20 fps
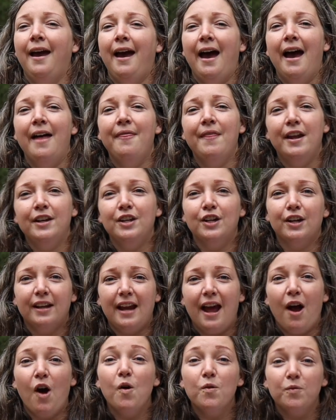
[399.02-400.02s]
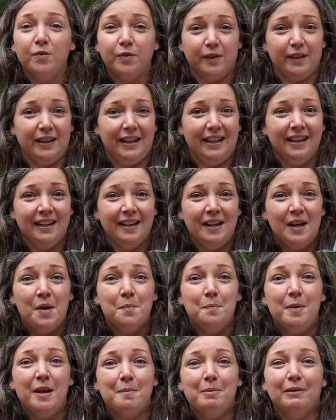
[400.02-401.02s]
And then you're going to hopefully
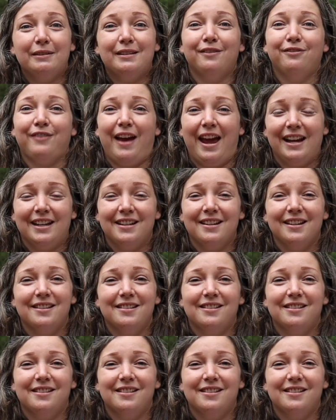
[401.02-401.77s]
be able to find